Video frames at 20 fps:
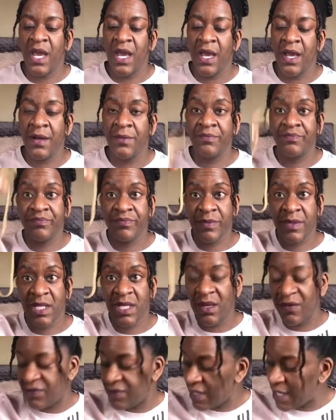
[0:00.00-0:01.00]

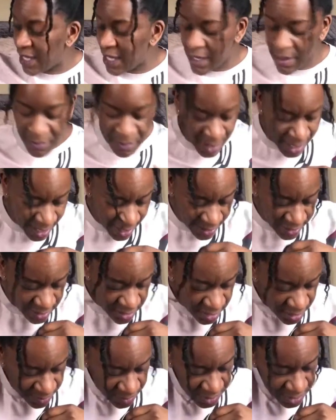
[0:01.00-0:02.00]
Lovely
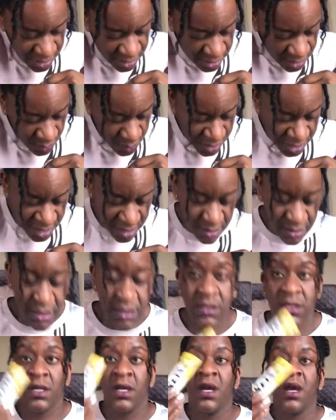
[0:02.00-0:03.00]
hairband. Let me see what
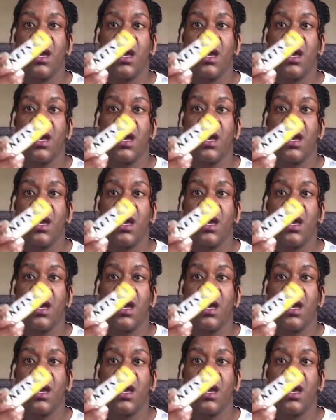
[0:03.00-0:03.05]
else.